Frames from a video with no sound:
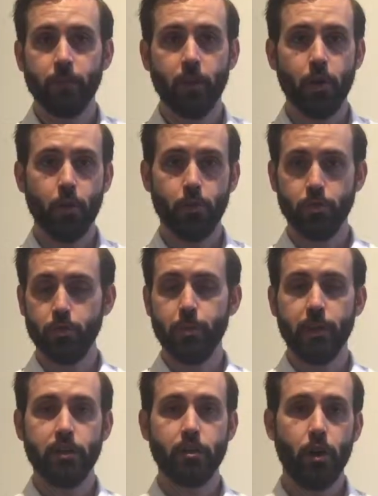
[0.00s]
You
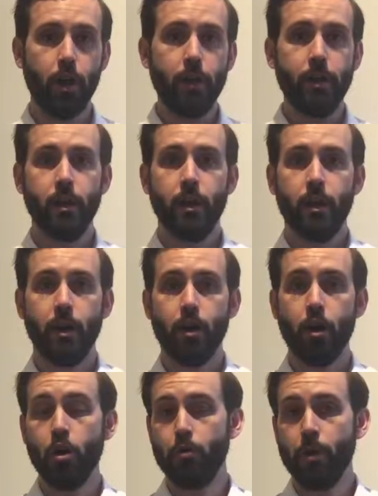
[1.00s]
being taught
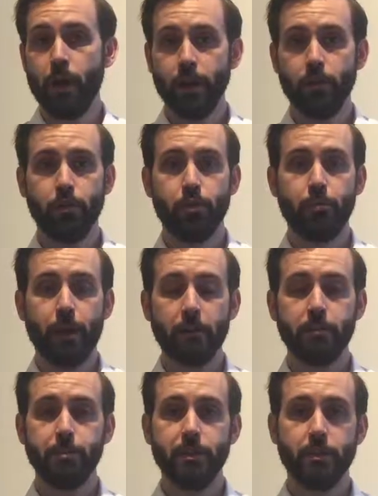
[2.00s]
already or you're
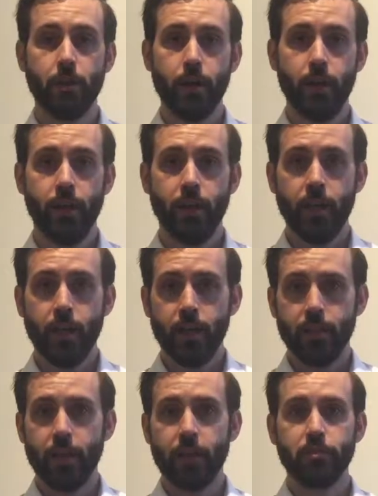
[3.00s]
about to be taught,
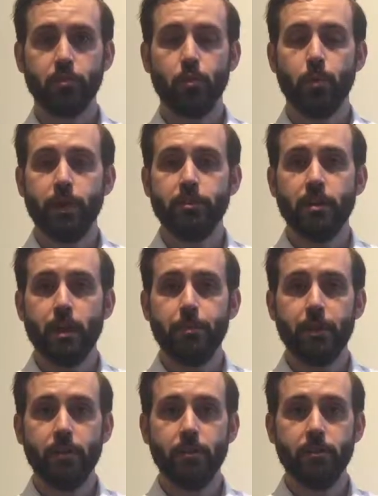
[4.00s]
the actual waist strap
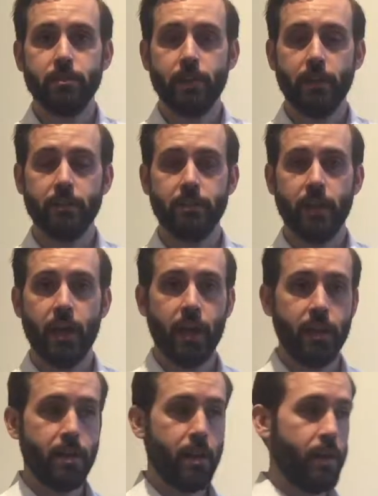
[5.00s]
here sets
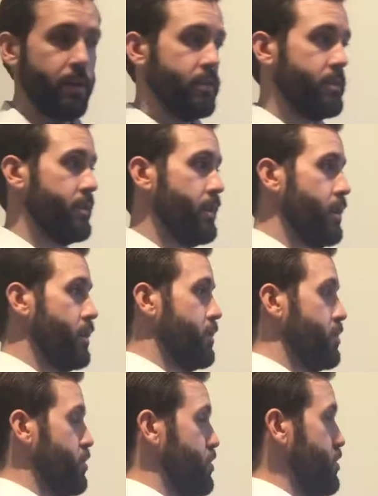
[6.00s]
a nice
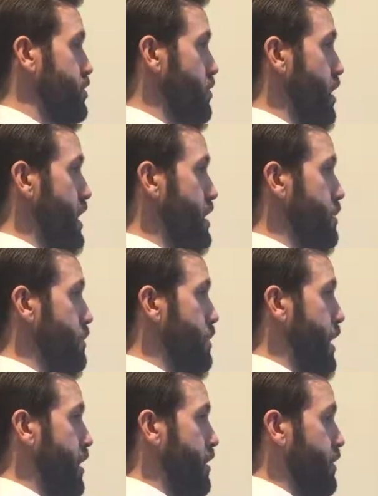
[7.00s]
straight
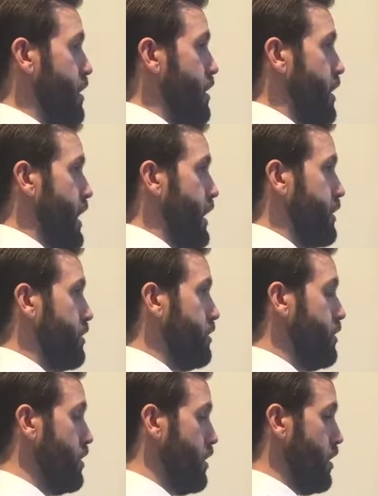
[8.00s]
parallel
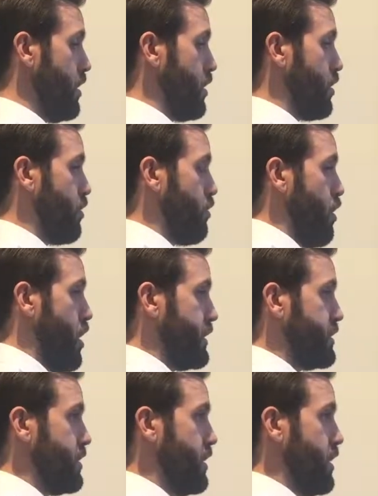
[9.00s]
angle
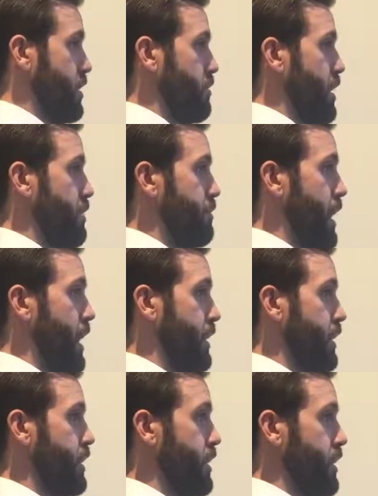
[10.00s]
across my
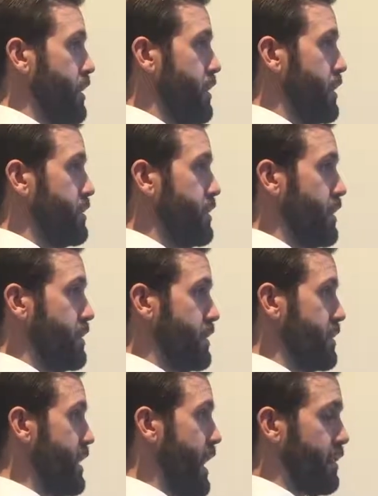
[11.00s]
body. This is
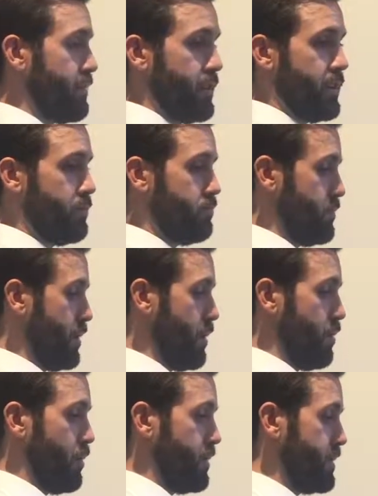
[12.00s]
exactly
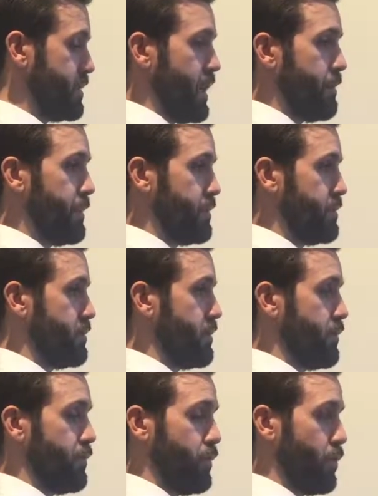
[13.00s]
the same distance to
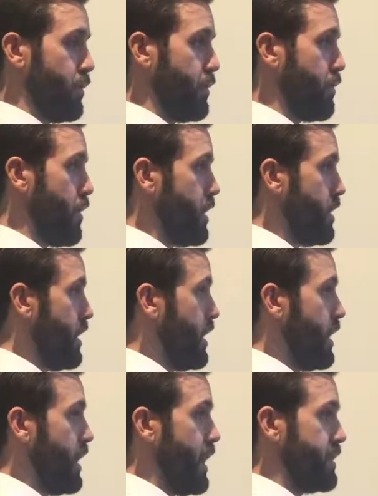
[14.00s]
the floor in the front
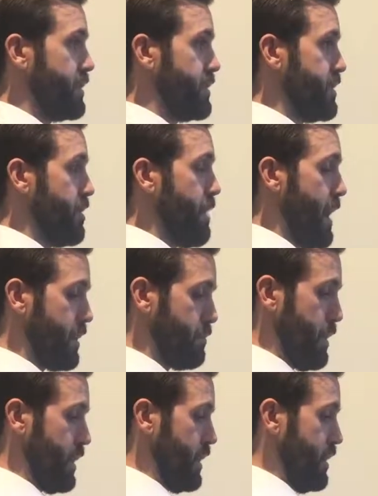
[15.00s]
as is in the back,
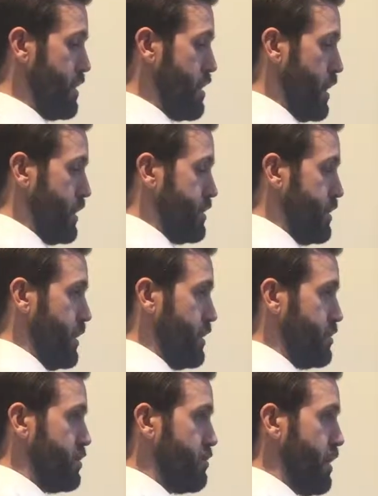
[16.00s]
make it nice and
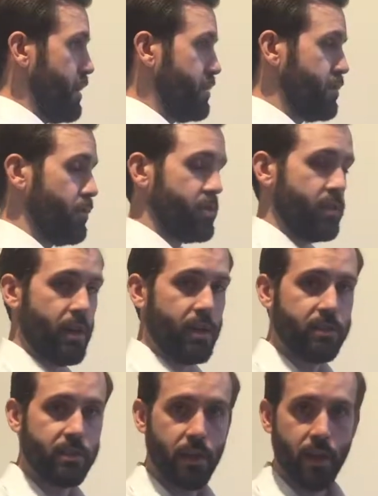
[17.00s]
straight. So it's a
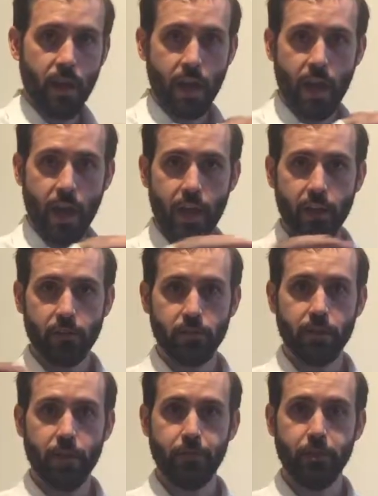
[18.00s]
nice anchor
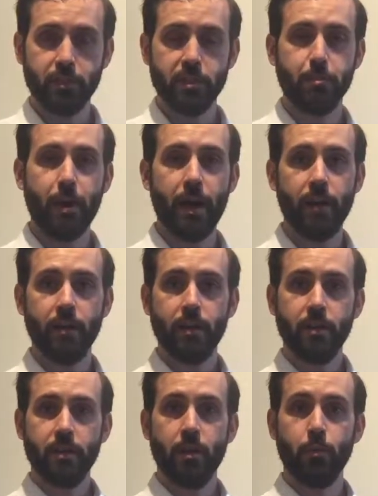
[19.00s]
leveling
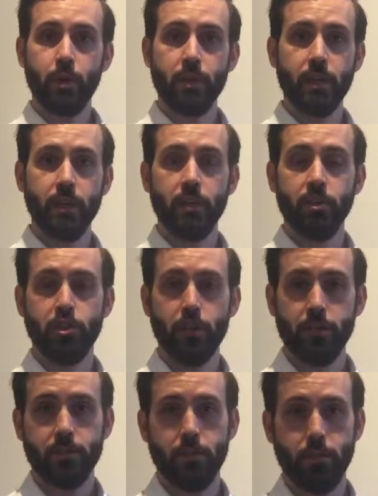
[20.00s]
spot that we can
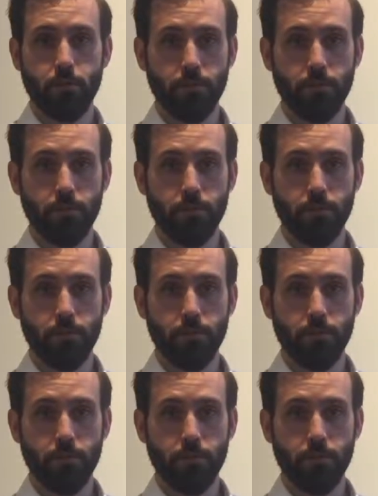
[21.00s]
adjust to.